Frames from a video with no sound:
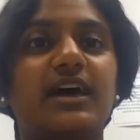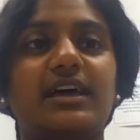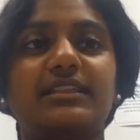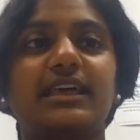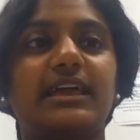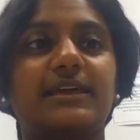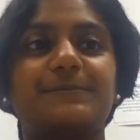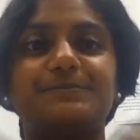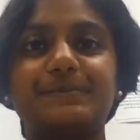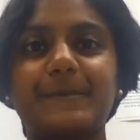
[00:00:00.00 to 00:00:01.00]
that
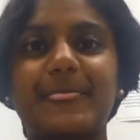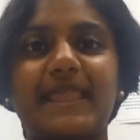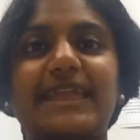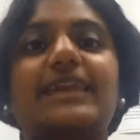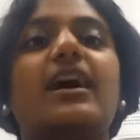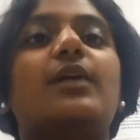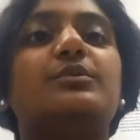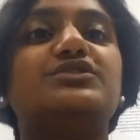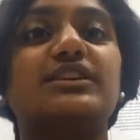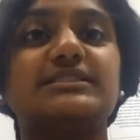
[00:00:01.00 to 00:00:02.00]
in God
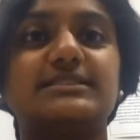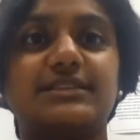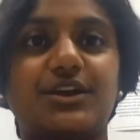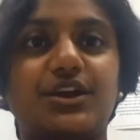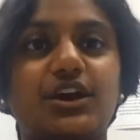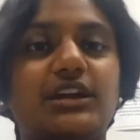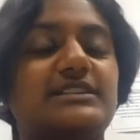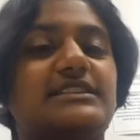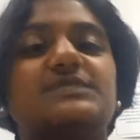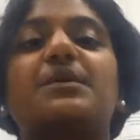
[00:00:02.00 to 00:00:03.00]
we trust is in our
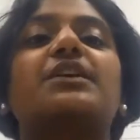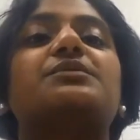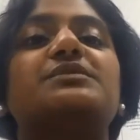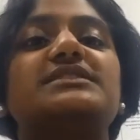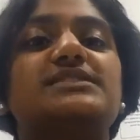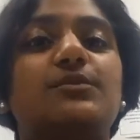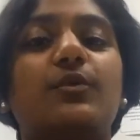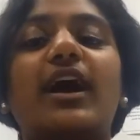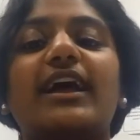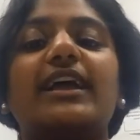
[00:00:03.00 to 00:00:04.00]
currency. It's part of the reason
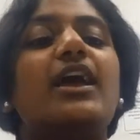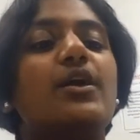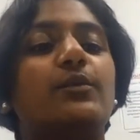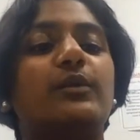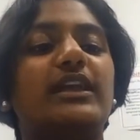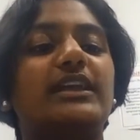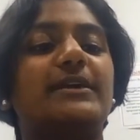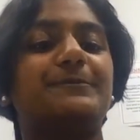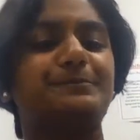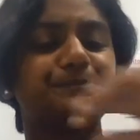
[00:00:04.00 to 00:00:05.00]
why
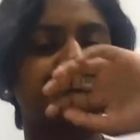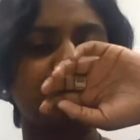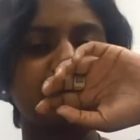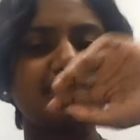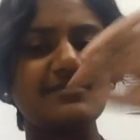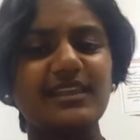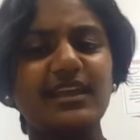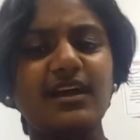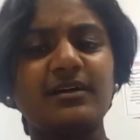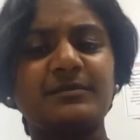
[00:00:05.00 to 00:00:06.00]
we
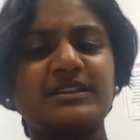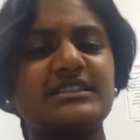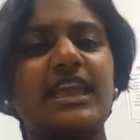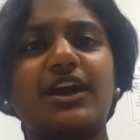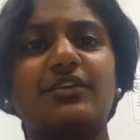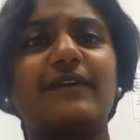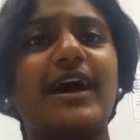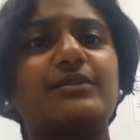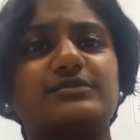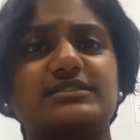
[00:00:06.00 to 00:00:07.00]
take our
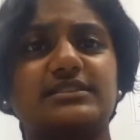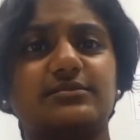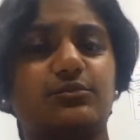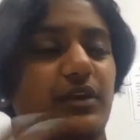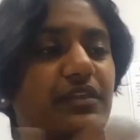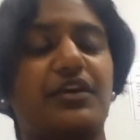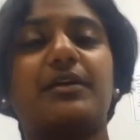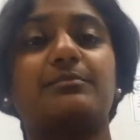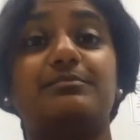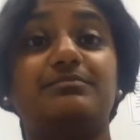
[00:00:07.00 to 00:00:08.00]
vows with our
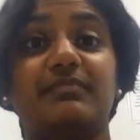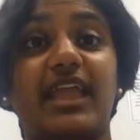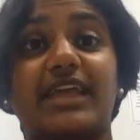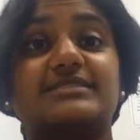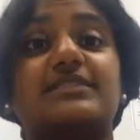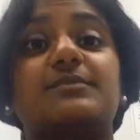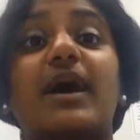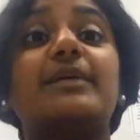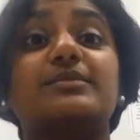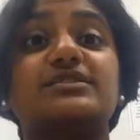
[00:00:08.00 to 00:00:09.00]
hands on
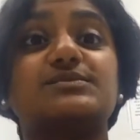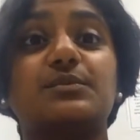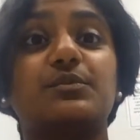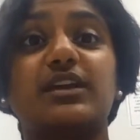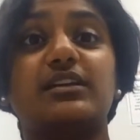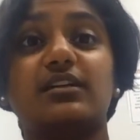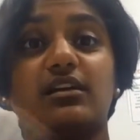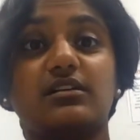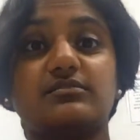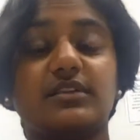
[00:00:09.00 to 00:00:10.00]
Bibles when we
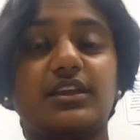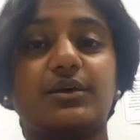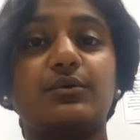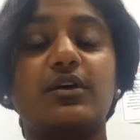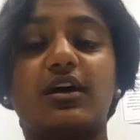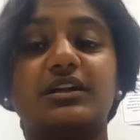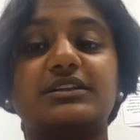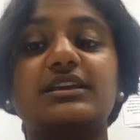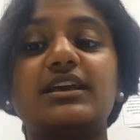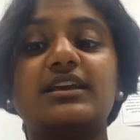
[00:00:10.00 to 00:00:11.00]
are,
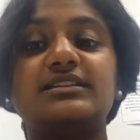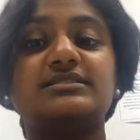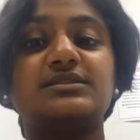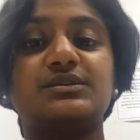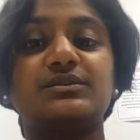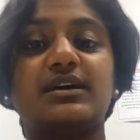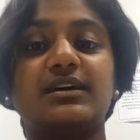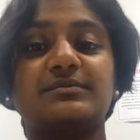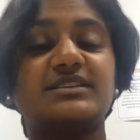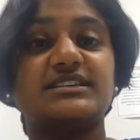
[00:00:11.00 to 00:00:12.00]
called to
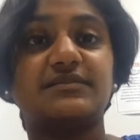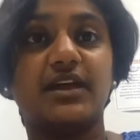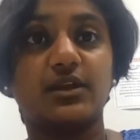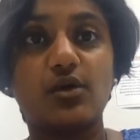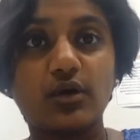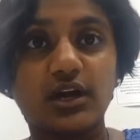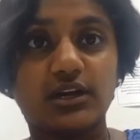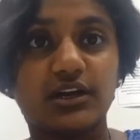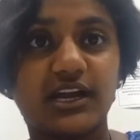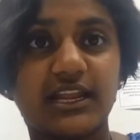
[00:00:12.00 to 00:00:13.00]
testify in
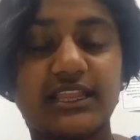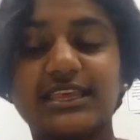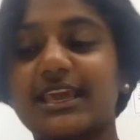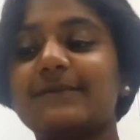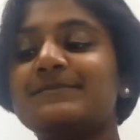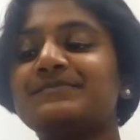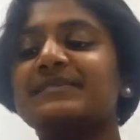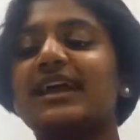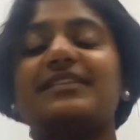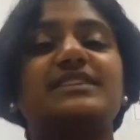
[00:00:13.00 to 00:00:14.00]
court or anything.
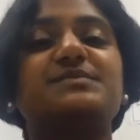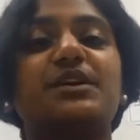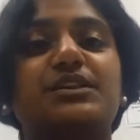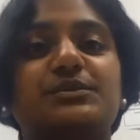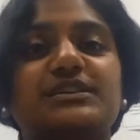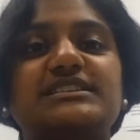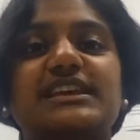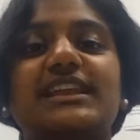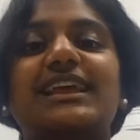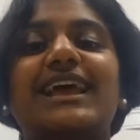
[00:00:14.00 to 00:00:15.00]
And that's part of the
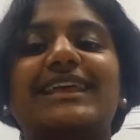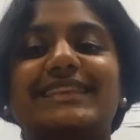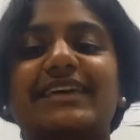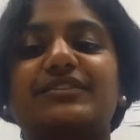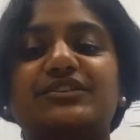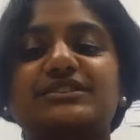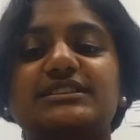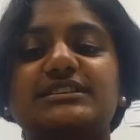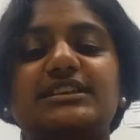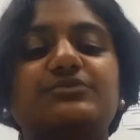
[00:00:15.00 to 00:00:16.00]
reason that there's
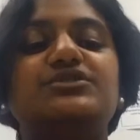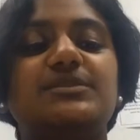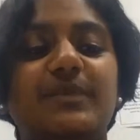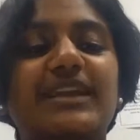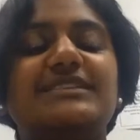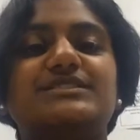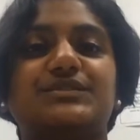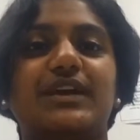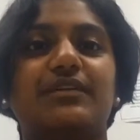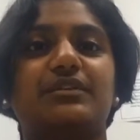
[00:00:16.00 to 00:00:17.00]
this huge debate
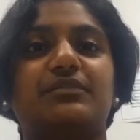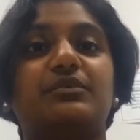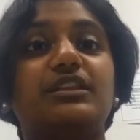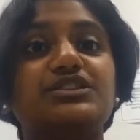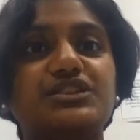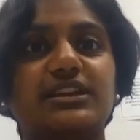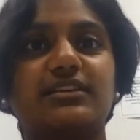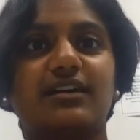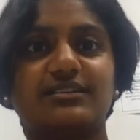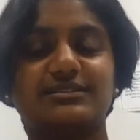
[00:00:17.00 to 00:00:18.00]
surrounding religion in
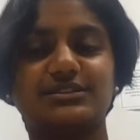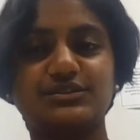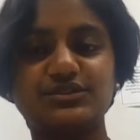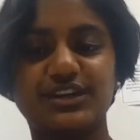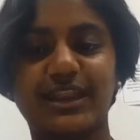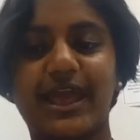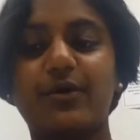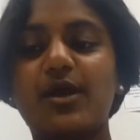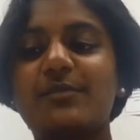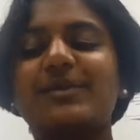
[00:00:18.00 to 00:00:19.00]
the Constitution
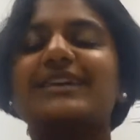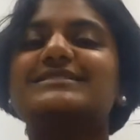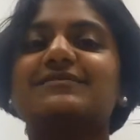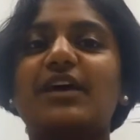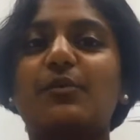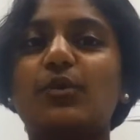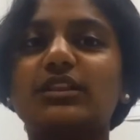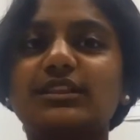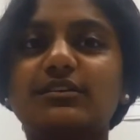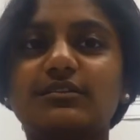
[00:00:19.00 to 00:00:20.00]
now, because of that
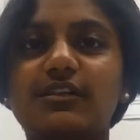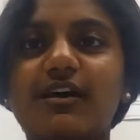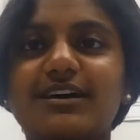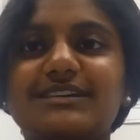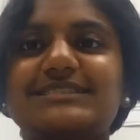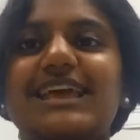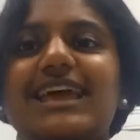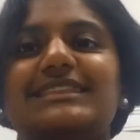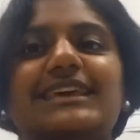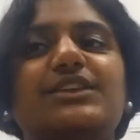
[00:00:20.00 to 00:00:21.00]
one little clause
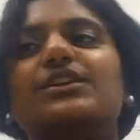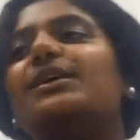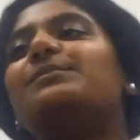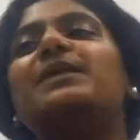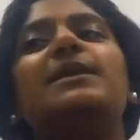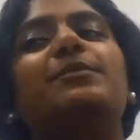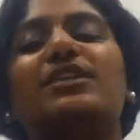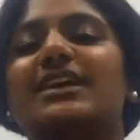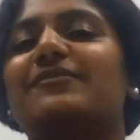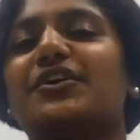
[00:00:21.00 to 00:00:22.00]
that
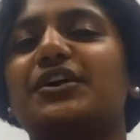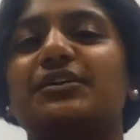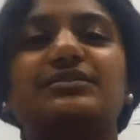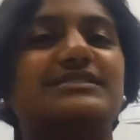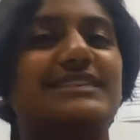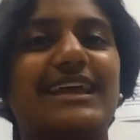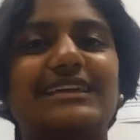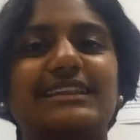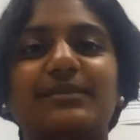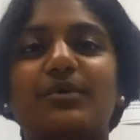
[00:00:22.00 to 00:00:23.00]
people have argued is
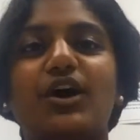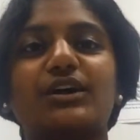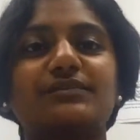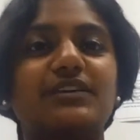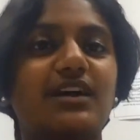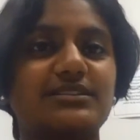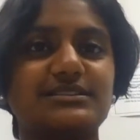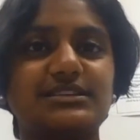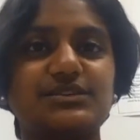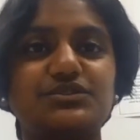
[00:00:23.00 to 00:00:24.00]
technically part of the
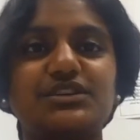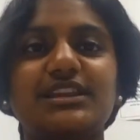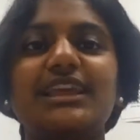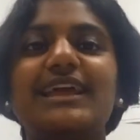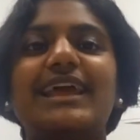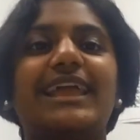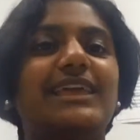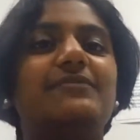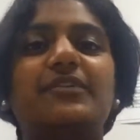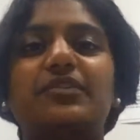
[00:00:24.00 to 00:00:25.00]
Constitution,
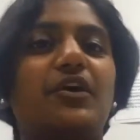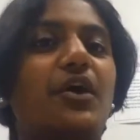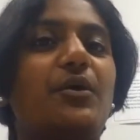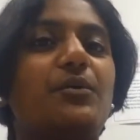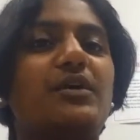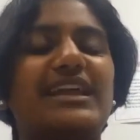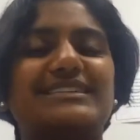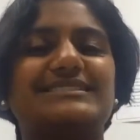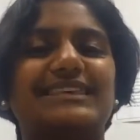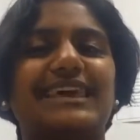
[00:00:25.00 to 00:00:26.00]
even though
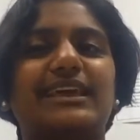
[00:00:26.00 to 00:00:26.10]
it's